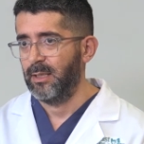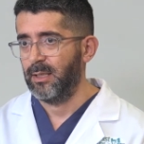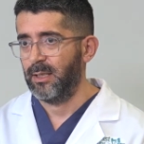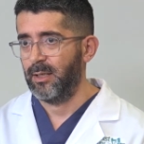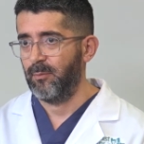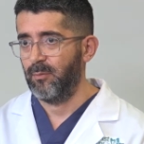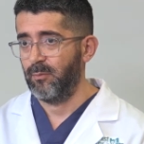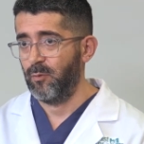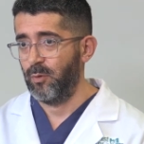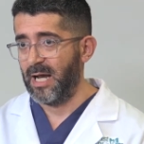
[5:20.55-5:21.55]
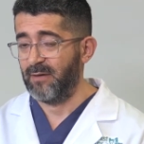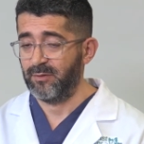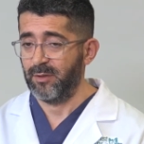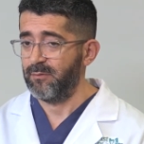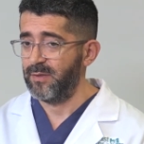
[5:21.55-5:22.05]

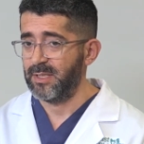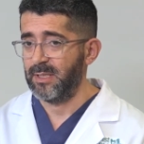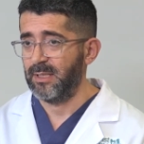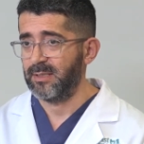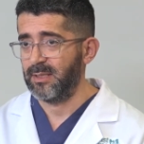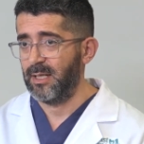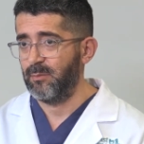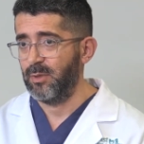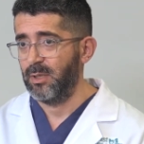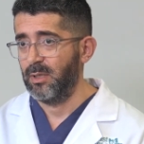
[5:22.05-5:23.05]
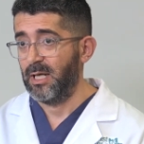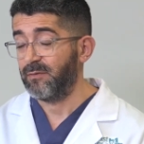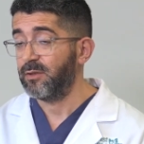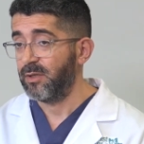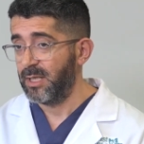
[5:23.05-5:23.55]
After the physical exam,
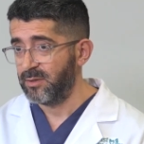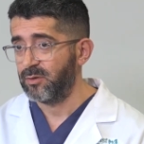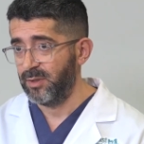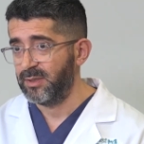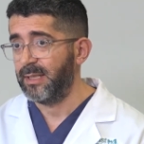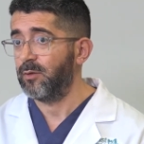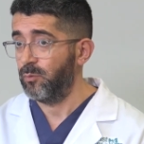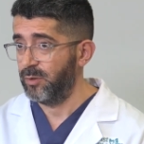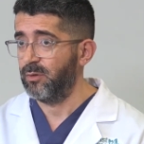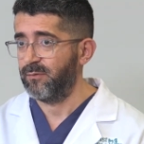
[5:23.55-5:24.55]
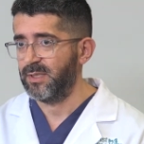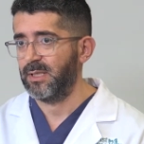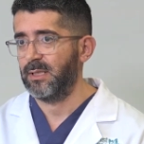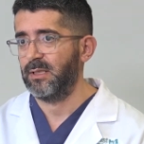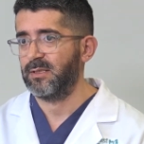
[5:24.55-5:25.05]
after the history taken, we do a
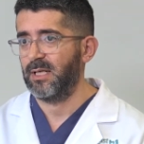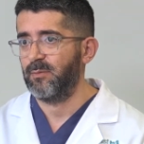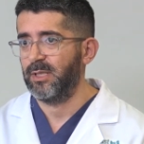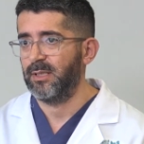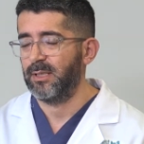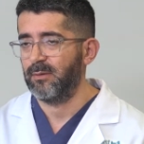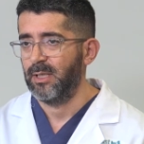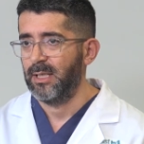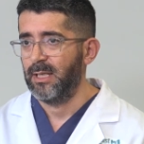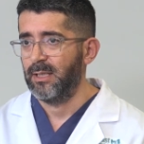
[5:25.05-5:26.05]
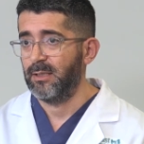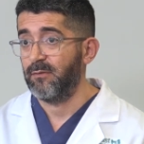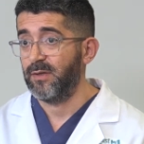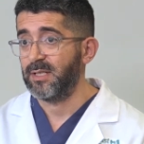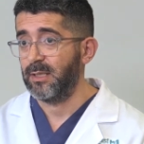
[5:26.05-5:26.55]
physical exam, and in
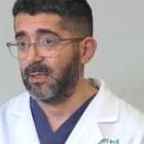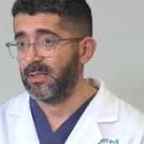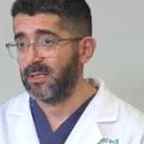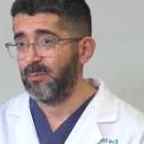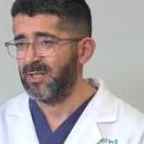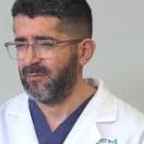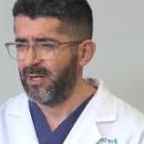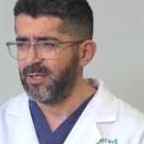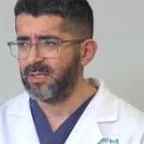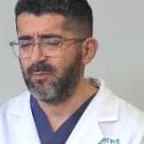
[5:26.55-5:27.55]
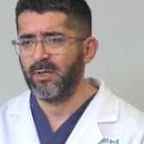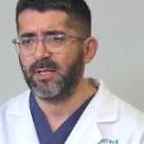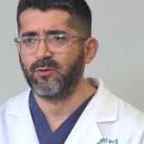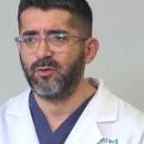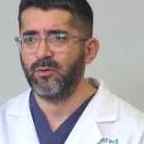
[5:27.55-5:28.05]
the physical exam is very
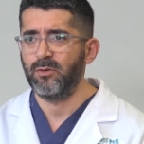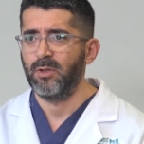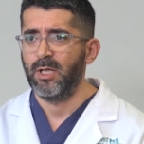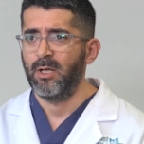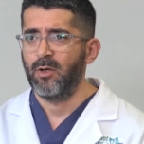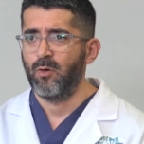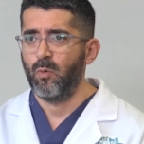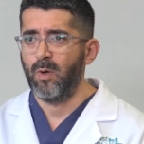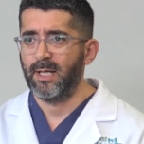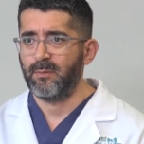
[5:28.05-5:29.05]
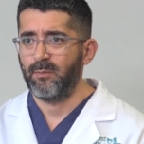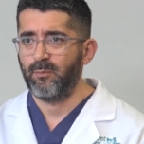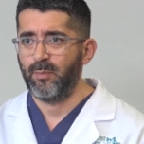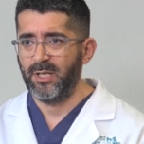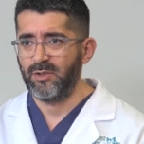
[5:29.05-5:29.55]
similar to what
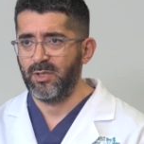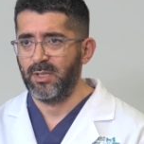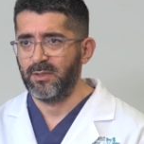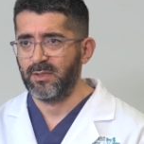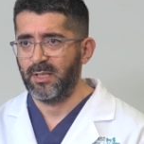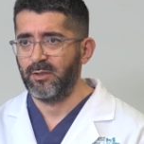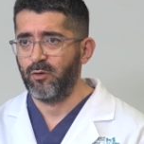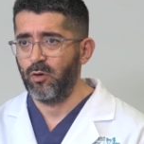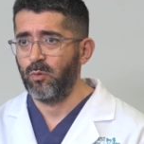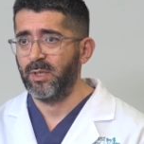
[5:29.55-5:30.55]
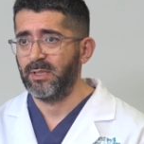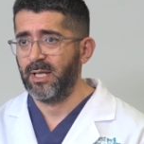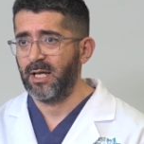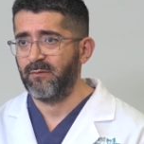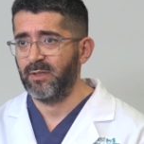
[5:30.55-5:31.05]
patients undergo when
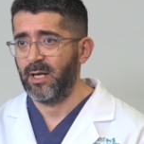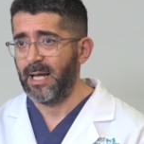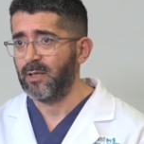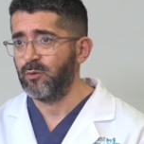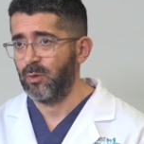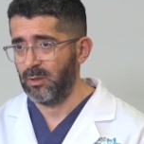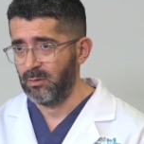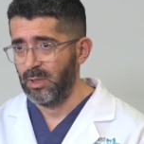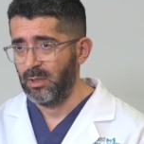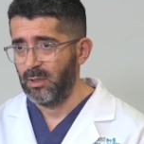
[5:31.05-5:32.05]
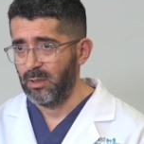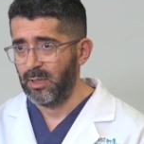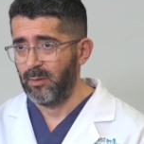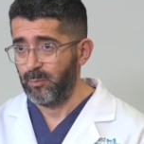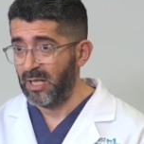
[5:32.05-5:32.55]
they have their annual
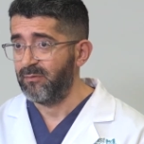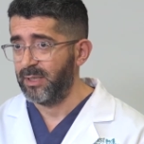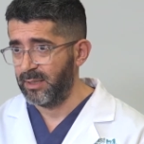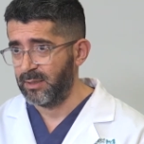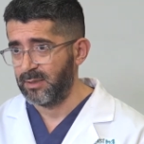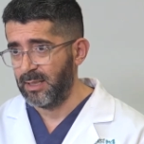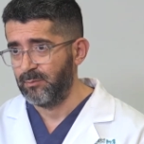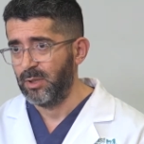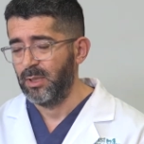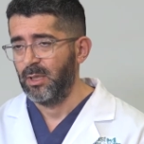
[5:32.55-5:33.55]
pelvic exam.